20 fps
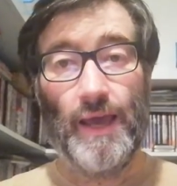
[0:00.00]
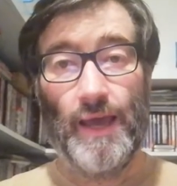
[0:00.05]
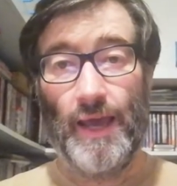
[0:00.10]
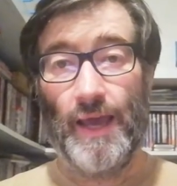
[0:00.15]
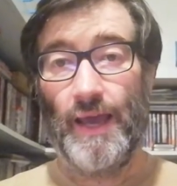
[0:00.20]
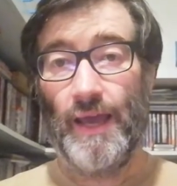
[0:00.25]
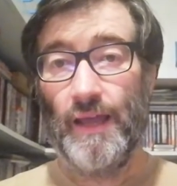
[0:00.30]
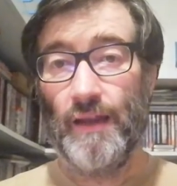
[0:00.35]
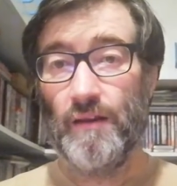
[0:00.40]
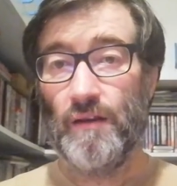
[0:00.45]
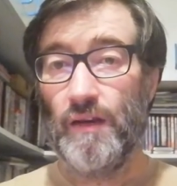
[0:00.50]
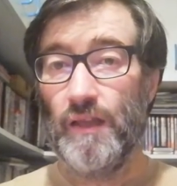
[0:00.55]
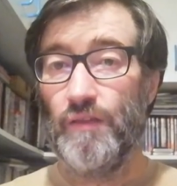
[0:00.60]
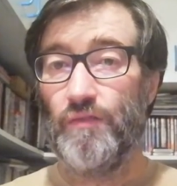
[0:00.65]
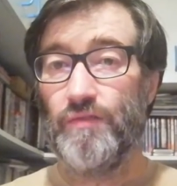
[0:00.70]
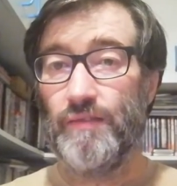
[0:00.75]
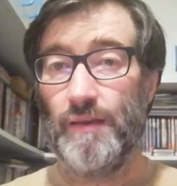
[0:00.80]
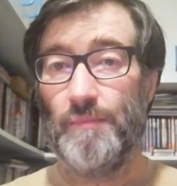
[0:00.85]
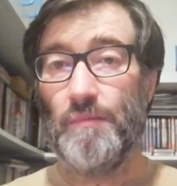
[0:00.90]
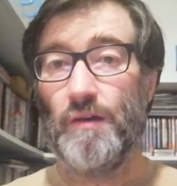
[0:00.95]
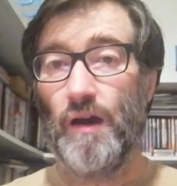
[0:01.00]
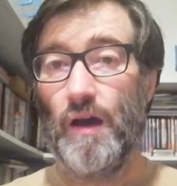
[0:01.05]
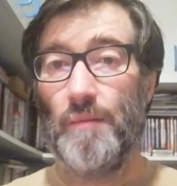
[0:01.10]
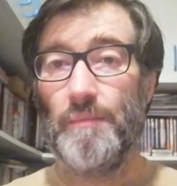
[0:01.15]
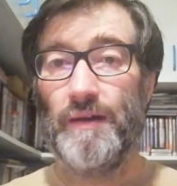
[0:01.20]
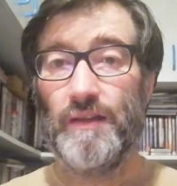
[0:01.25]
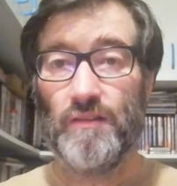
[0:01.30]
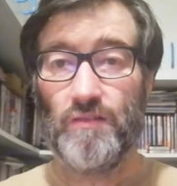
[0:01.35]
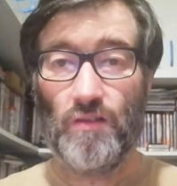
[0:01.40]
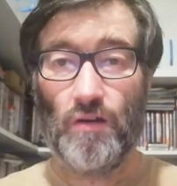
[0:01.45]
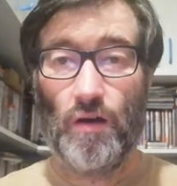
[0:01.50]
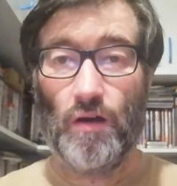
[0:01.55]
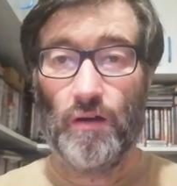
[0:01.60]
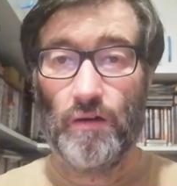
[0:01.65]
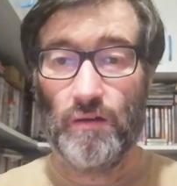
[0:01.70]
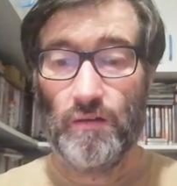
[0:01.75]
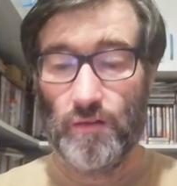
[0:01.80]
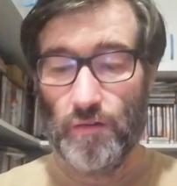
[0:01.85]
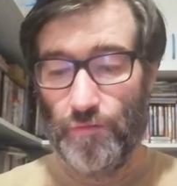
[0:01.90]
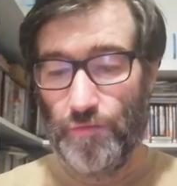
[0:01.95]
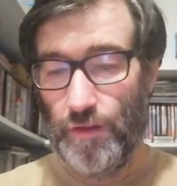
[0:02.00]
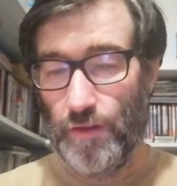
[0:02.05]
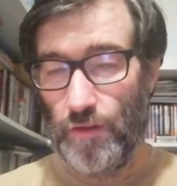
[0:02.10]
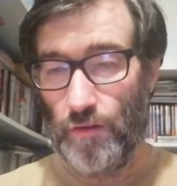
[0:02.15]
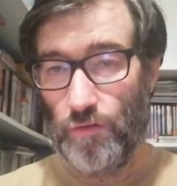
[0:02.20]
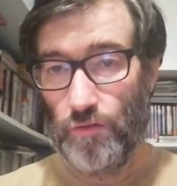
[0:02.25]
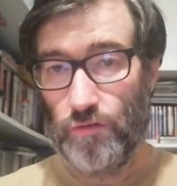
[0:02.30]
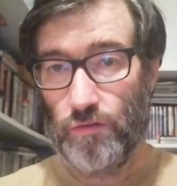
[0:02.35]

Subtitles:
and leave some comments on the video.